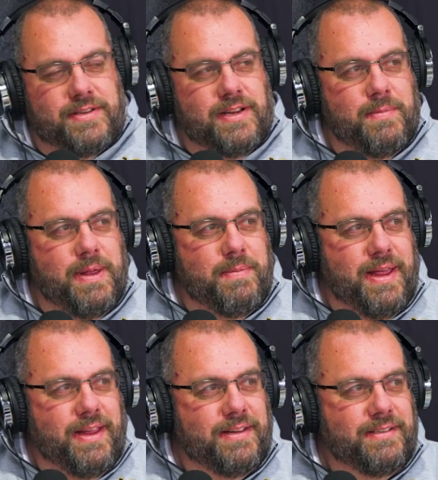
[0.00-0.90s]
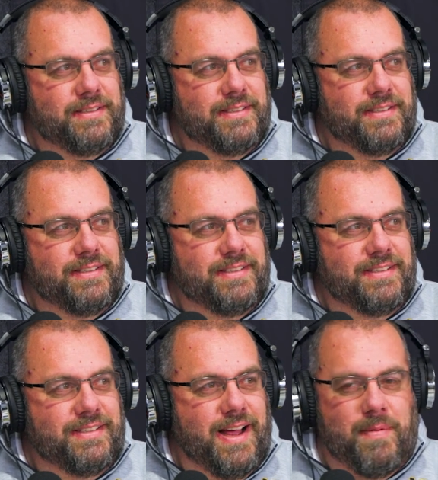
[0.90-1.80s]
that's going to be me.
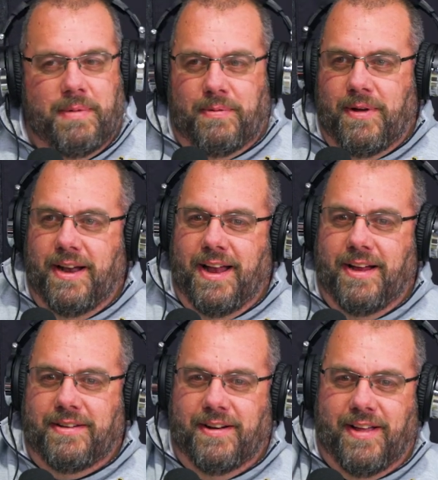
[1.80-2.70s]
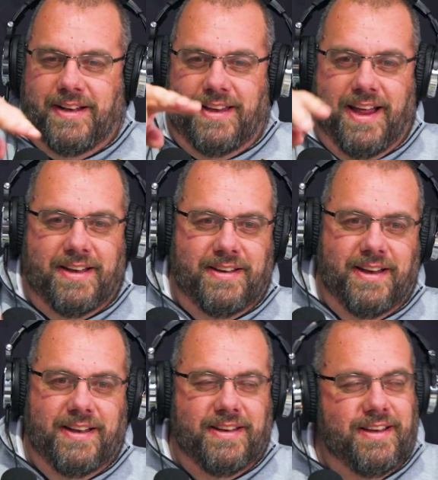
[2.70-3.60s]
I'm gonna be running out there like that, and
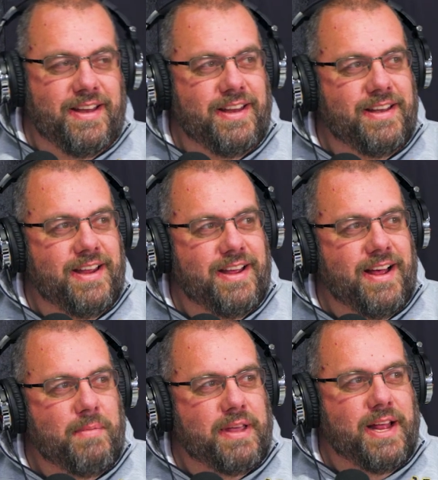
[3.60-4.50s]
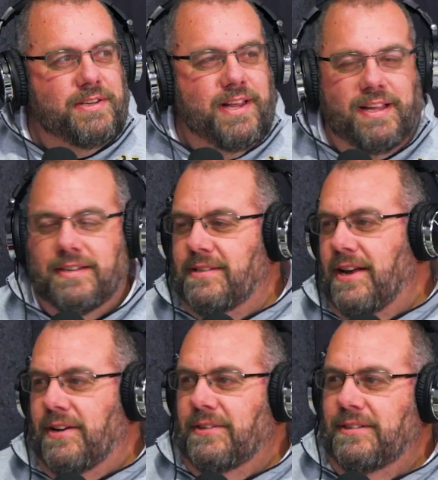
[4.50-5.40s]
then I'm gonna catch that
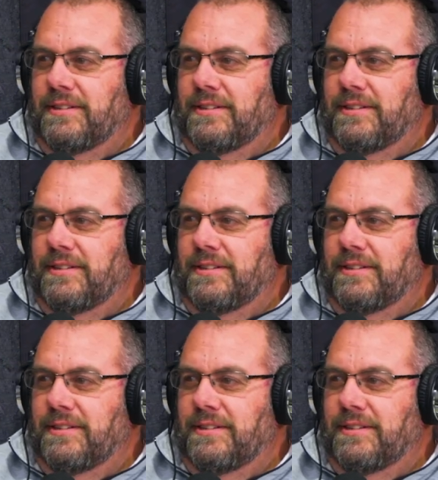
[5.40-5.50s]
gazelle.